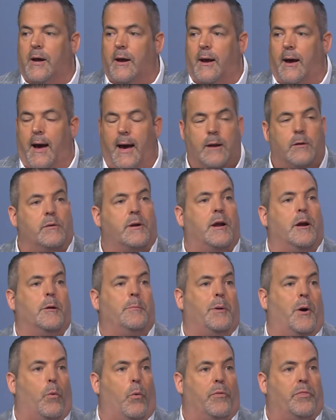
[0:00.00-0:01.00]
I don't care
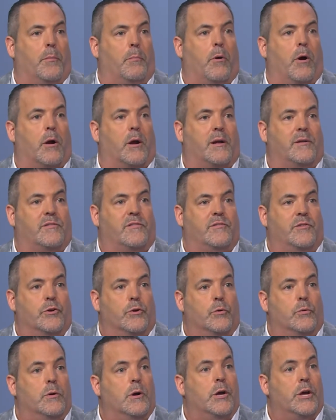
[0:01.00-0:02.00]
about what the markets
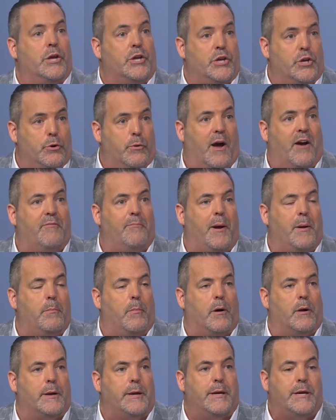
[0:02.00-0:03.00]
do. You have my
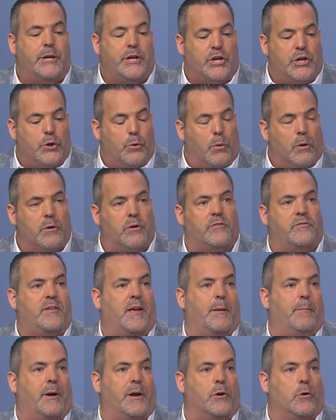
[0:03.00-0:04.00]
money. You
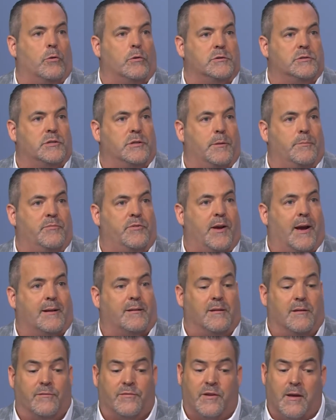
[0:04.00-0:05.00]
understand my goals and
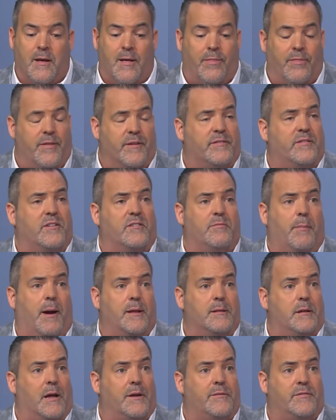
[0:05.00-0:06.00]
objectives. This is my
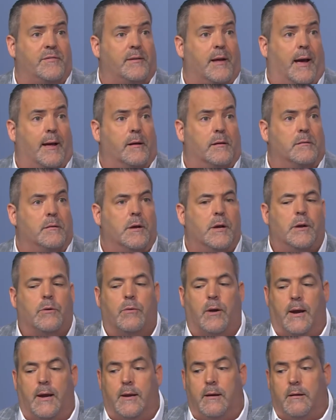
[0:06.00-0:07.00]
lifestyle, right?